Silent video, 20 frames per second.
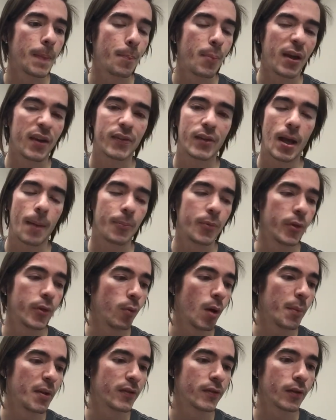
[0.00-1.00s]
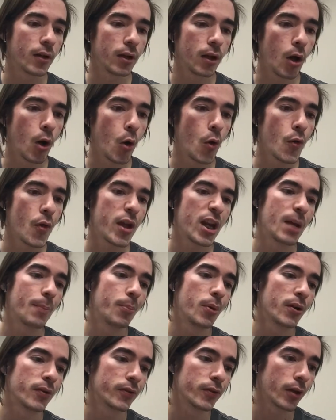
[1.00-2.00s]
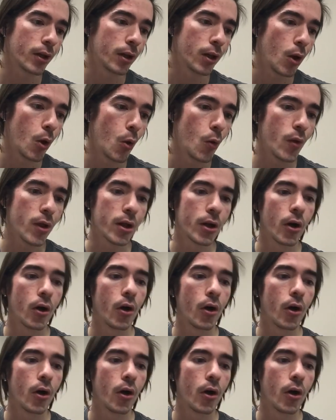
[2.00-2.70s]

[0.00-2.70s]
picks up the women's clothing and puts the clothing